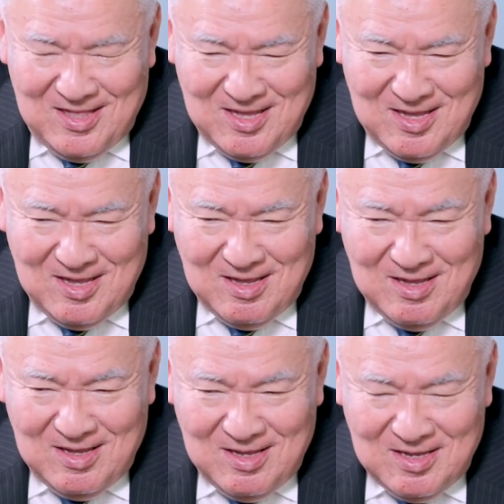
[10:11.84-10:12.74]
the
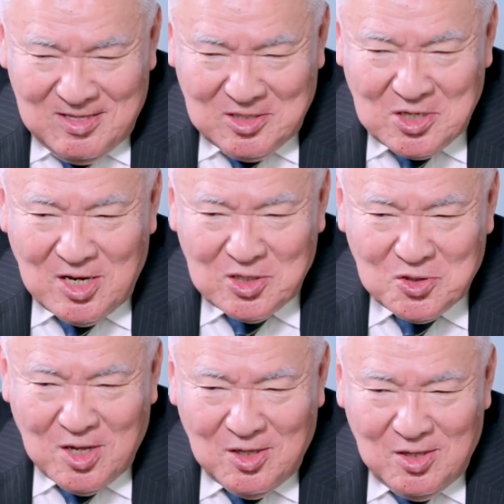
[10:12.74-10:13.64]
China
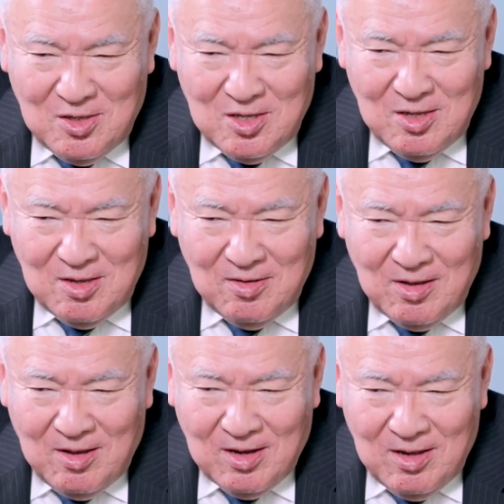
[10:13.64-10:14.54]
started
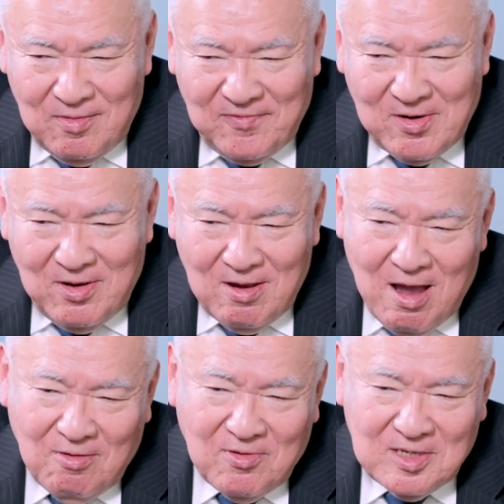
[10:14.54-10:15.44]
the very
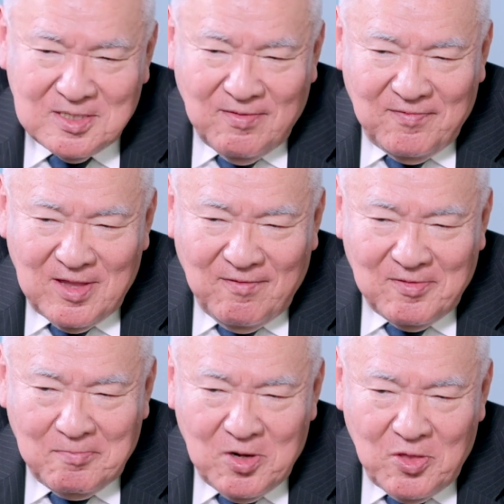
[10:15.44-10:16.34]
aggressive naval
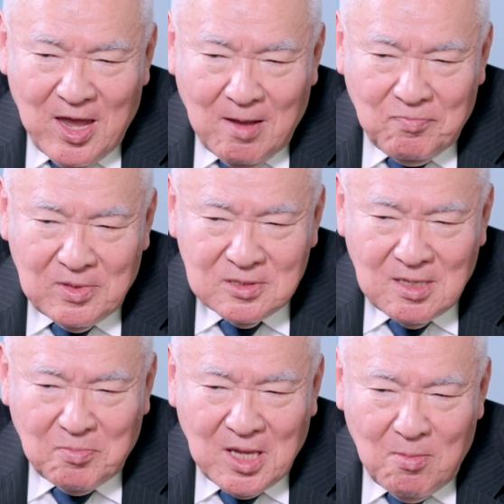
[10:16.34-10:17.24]
buildup
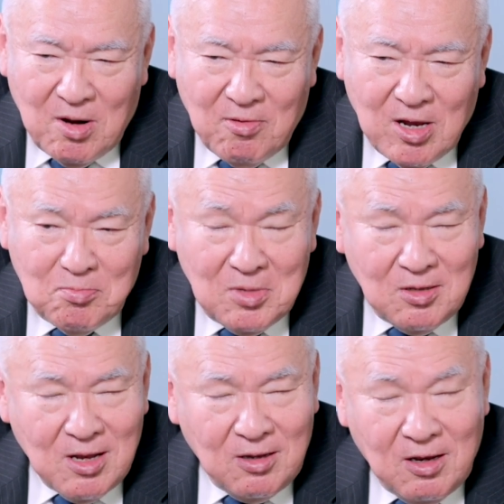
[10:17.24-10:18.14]
sometime around mid
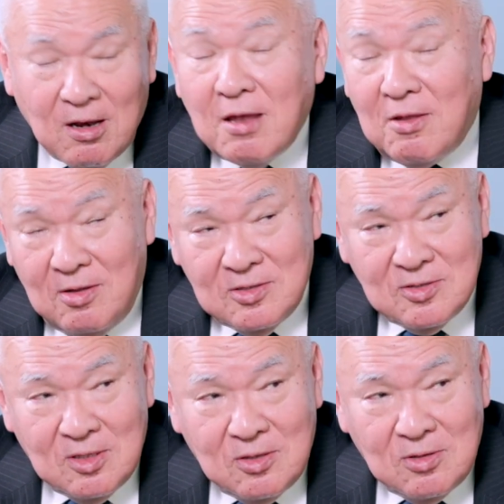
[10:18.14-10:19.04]
1990s.
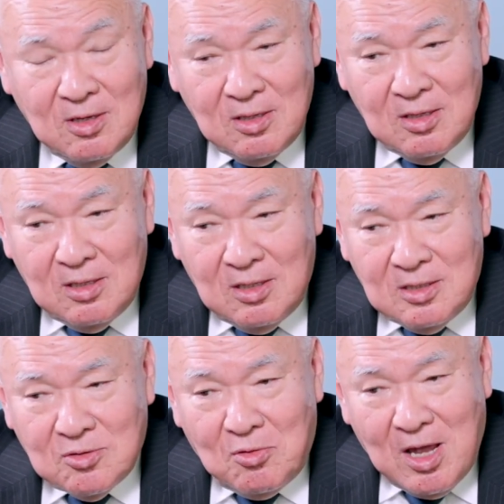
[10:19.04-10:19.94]

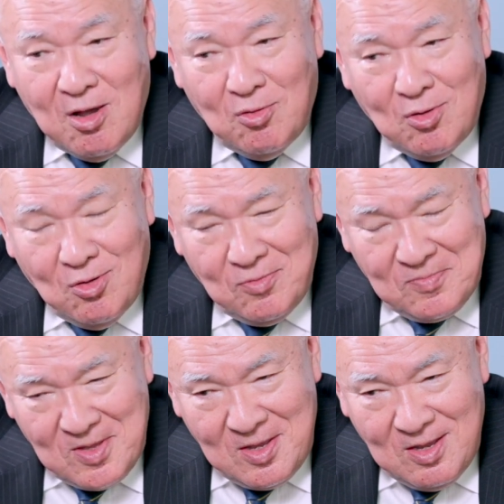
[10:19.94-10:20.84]
So now
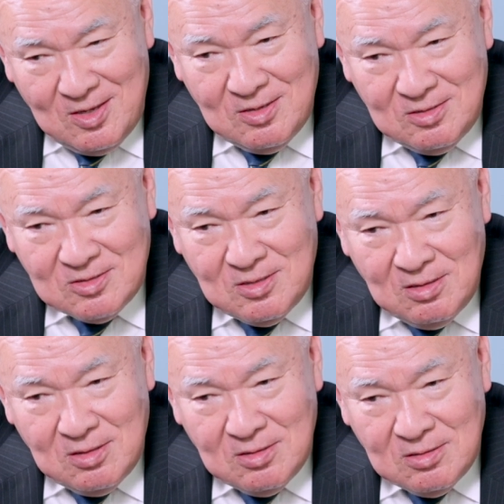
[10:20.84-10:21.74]
the
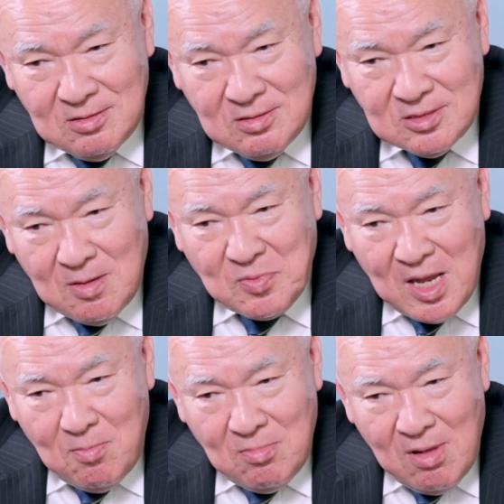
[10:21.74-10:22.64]

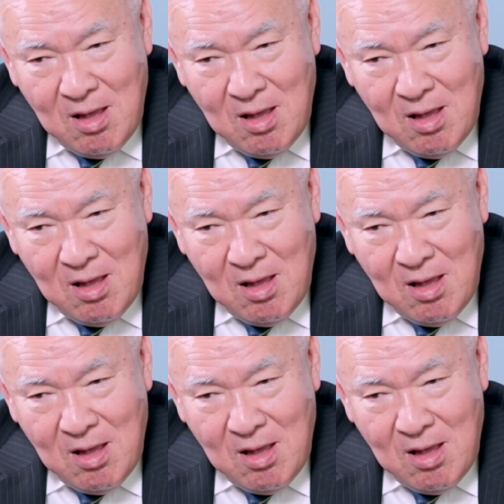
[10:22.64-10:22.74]
sometime